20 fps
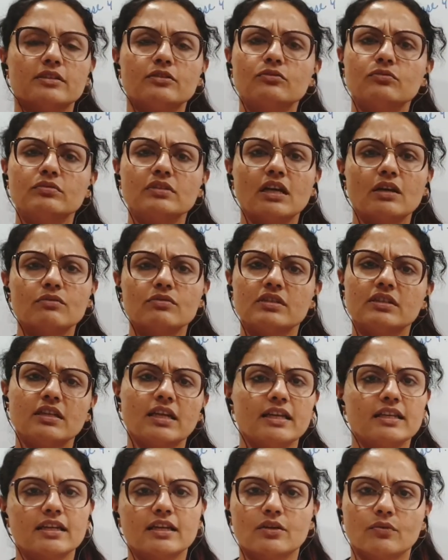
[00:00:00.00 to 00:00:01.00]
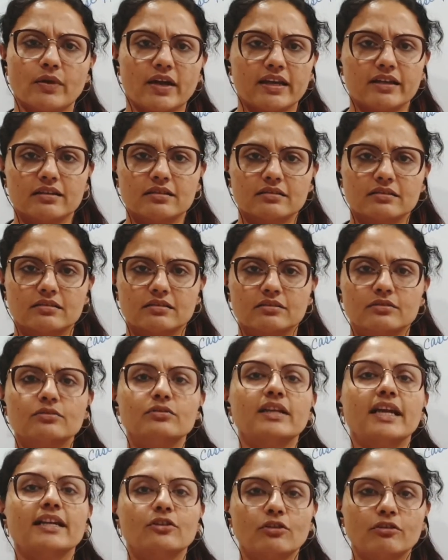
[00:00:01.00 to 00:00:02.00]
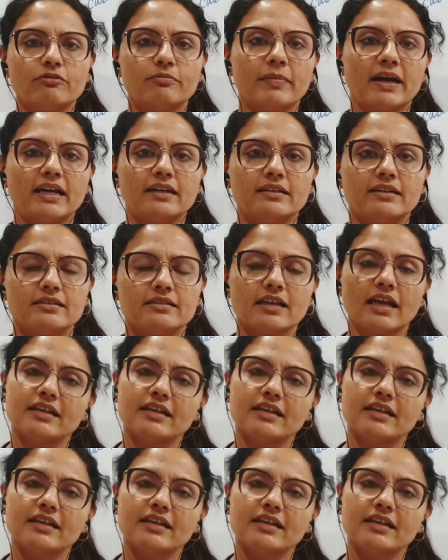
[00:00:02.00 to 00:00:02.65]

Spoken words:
2,000 I require to write off bad debts.